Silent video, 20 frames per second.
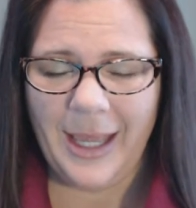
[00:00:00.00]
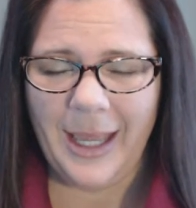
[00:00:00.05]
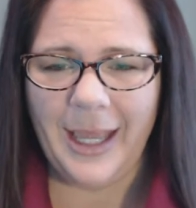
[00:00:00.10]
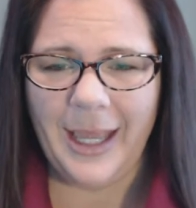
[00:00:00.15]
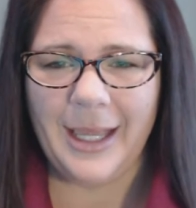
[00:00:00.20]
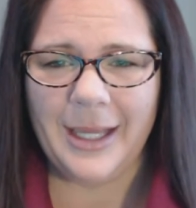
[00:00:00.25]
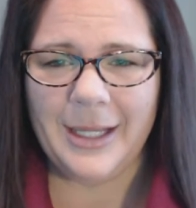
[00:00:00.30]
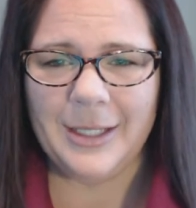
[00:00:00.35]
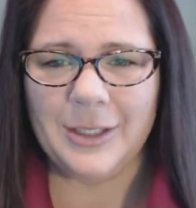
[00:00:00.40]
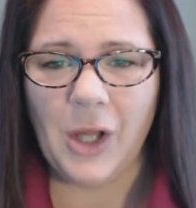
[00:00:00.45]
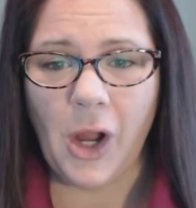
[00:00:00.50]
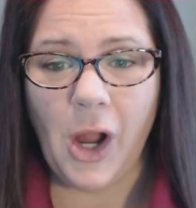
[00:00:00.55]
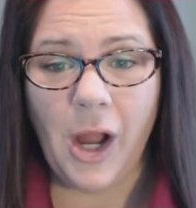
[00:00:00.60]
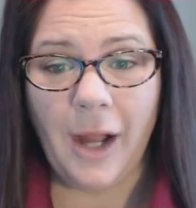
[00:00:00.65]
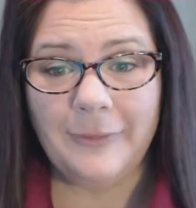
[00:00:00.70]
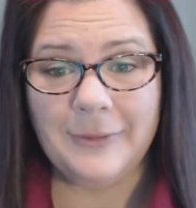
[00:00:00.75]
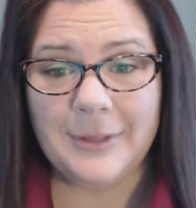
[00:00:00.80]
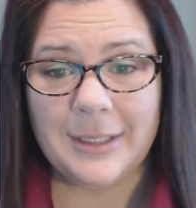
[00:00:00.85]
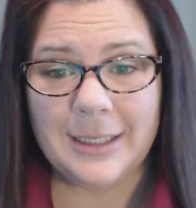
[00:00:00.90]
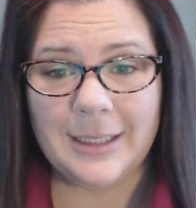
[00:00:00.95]
And
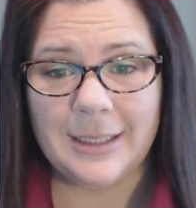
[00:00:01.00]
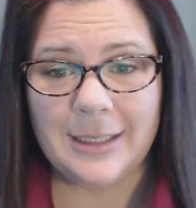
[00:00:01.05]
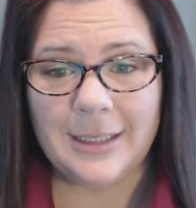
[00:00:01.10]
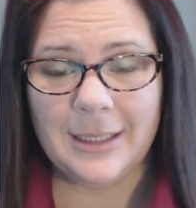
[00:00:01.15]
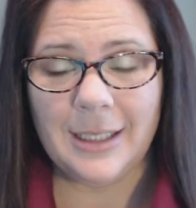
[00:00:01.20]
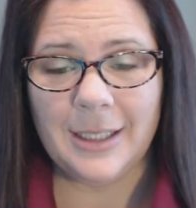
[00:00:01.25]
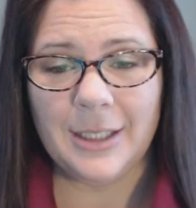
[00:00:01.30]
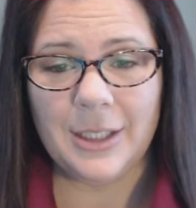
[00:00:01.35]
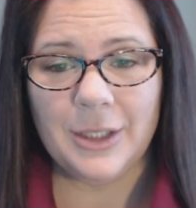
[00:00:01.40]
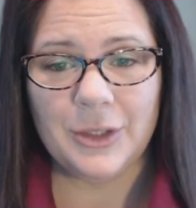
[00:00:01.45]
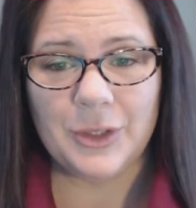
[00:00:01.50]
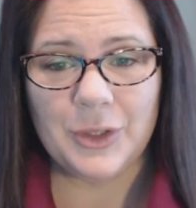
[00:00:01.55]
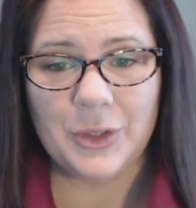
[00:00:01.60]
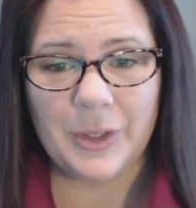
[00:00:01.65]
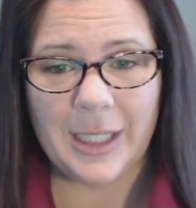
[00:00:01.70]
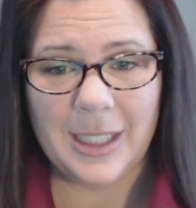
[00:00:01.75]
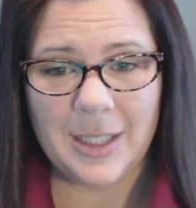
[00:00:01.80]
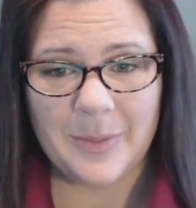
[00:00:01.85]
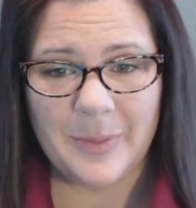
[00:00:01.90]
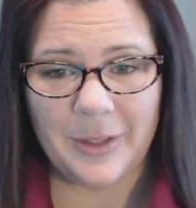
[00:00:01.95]
often
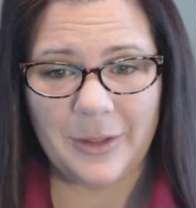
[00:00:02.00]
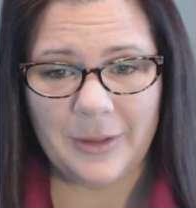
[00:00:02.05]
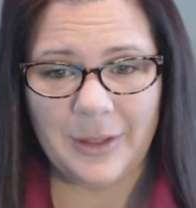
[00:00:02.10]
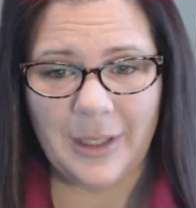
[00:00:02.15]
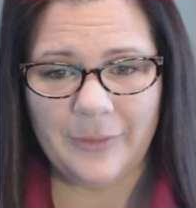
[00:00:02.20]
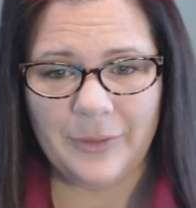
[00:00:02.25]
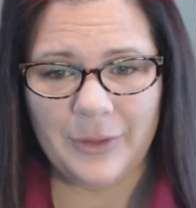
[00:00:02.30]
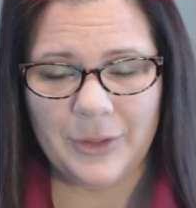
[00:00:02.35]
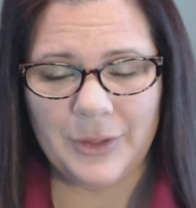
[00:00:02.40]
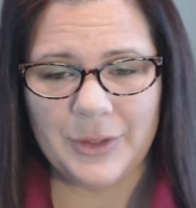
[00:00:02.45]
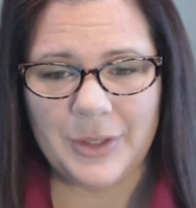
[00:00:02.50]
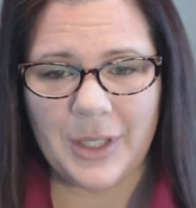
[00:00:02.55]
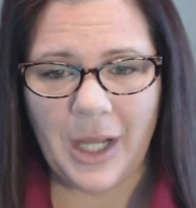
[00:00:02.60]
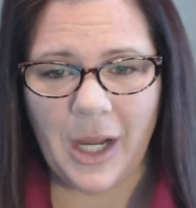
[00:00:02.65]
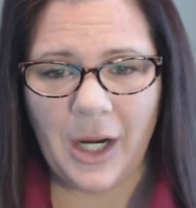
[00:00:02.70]
neurotransmitter levels